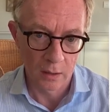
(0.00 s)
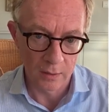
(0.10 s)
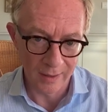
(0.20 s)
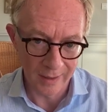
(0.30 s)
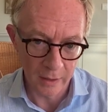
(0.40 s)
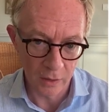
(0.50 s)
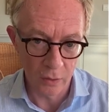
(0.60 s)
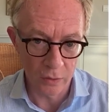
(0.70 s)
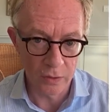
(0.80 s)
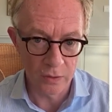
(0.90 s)

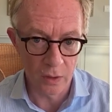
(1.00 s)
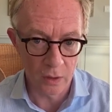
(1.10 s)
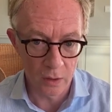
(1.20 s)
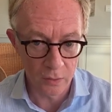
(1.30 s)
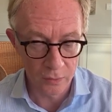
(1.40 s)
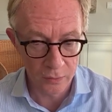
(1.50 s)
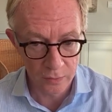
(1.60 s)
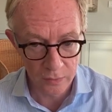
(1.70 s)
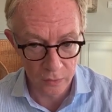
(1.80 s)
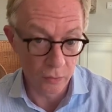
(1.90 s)
diagnosis of
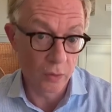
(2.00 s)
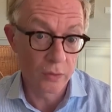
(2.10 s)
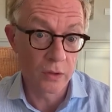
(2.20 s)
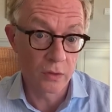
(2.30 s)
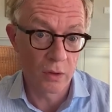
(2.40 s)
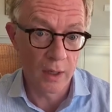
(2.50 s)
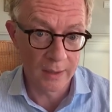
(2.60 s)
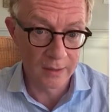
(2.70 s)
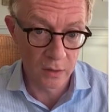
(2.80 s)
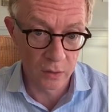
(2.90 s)
cirrhosis or
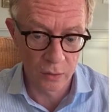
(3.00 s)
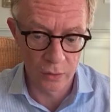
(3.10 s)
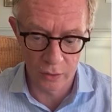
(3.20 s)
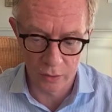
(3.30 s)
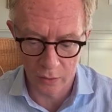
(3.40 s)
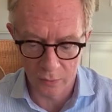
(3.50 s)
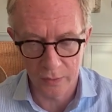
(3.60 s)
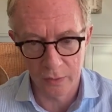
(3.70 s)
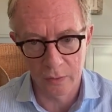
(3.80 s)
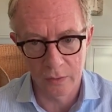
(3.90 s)
exclusion of
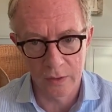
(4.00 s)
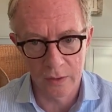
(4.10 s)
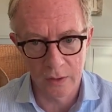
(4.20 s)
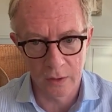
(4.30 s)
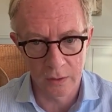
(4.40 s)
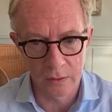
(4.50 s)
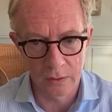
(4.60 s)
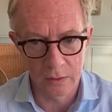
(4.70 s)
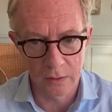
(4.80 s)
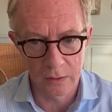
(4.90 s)
cirrhosis on
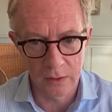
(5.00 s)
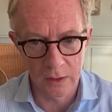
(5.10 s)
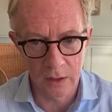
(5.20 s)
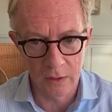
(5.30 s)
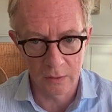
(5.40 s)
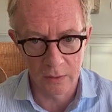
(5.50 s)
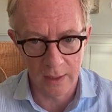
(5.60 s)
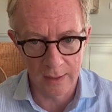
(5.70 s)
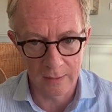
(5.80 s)
the other hand.